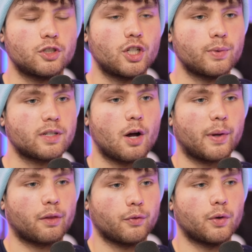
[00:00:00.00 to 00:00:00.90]
she was
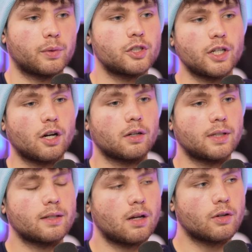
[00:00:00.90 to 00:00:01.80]
going through when she
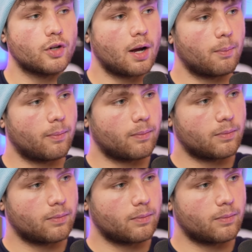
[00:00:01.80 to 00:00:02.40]
heard that song drop?